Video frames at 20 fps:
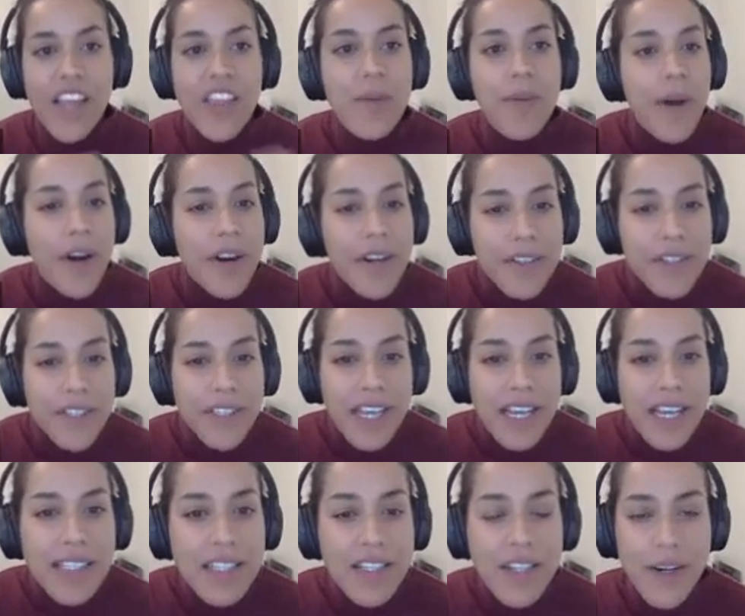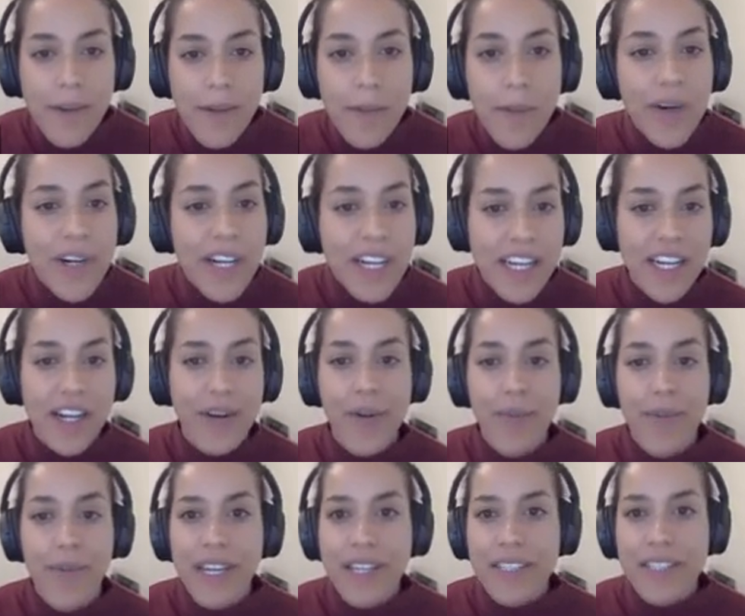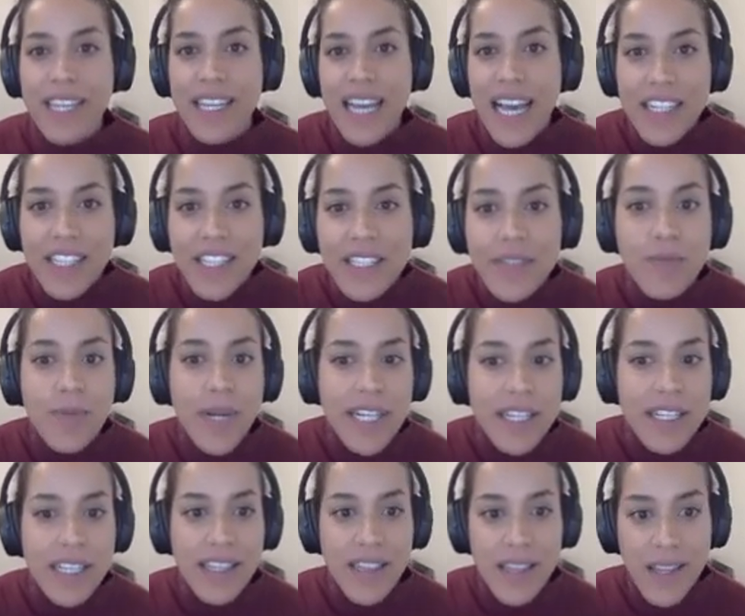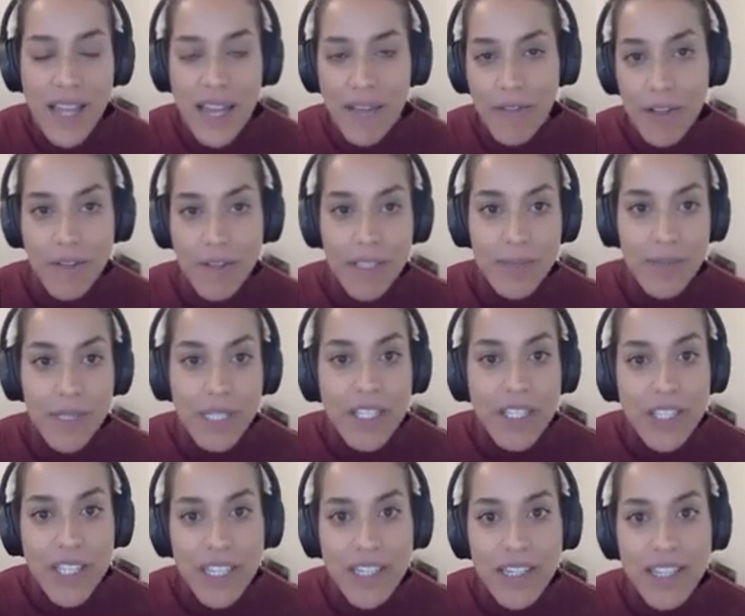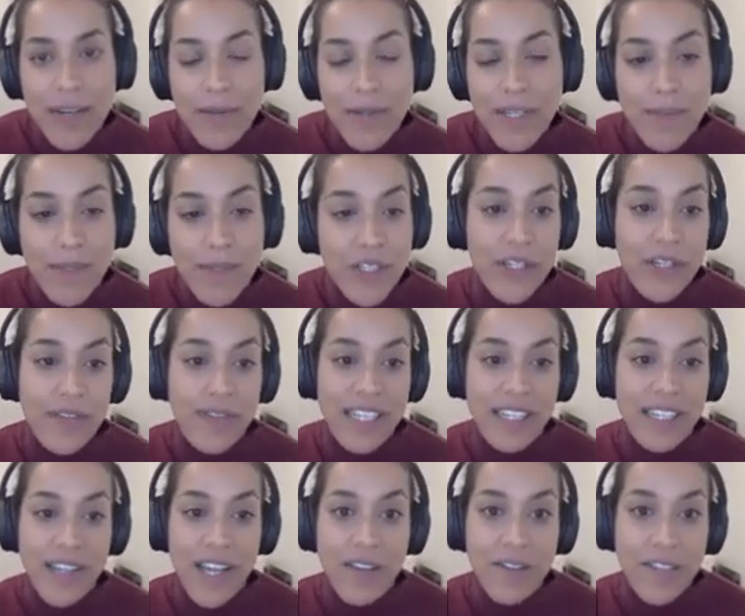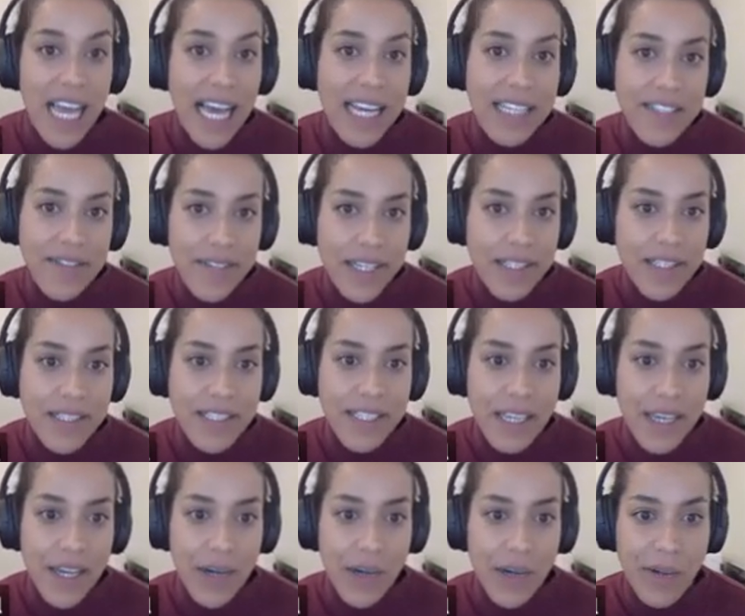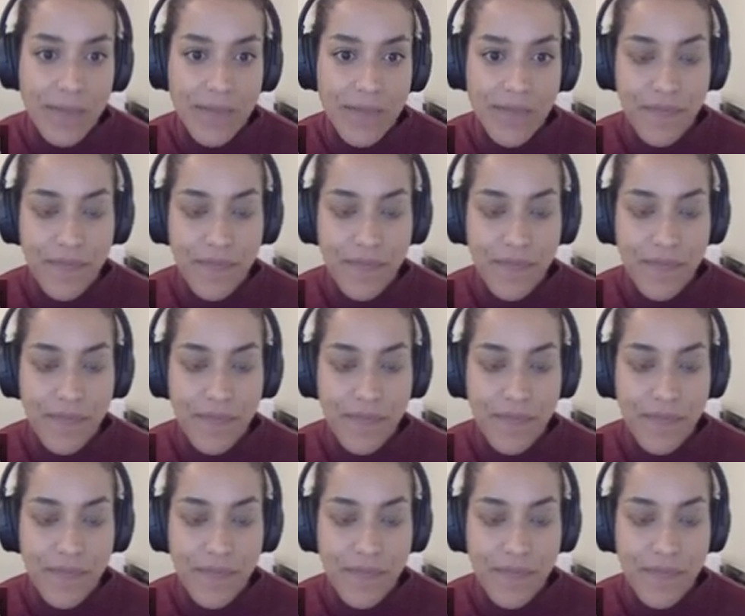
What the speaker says: And the particle sizes are important here because they actually regulate the level of depletion that we observe of gas phase CO.